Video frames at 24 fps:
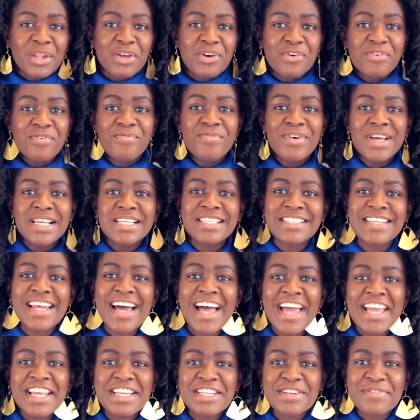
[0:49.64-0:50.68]
First
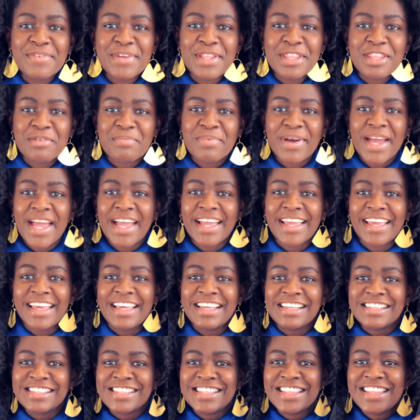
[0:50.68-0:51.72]
item in the bag
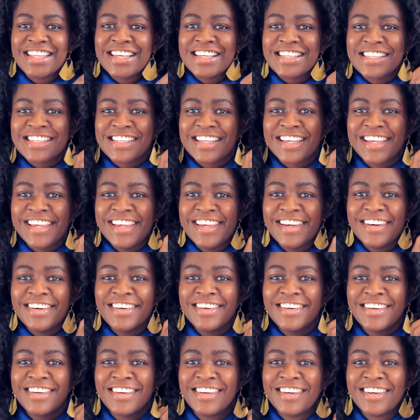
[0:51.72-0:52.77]
is this
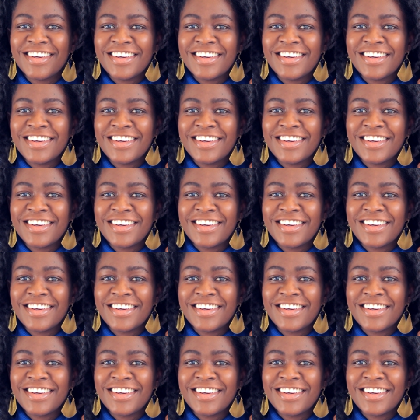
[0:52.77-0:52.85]
here.